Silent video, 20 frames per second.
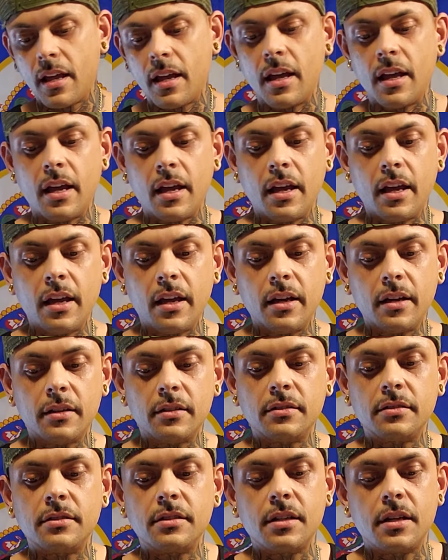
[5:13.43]
a
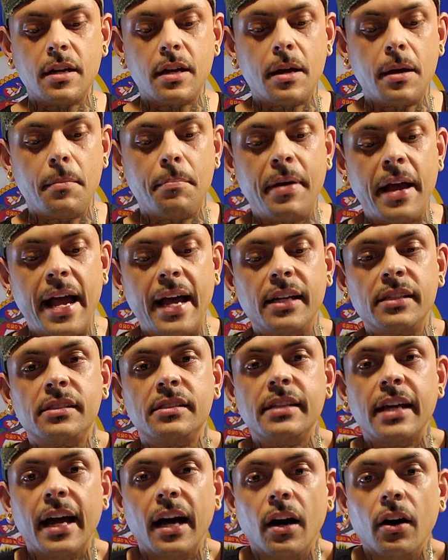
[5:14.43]

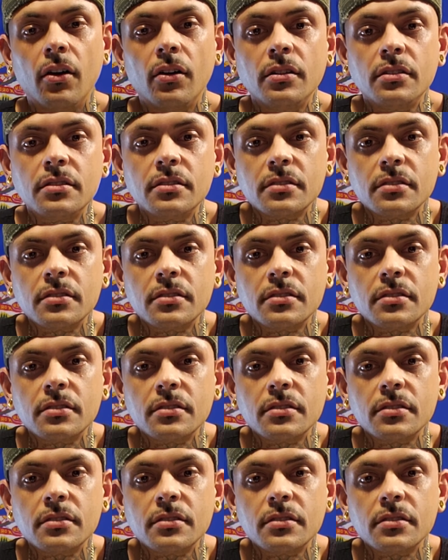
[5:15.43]
pastel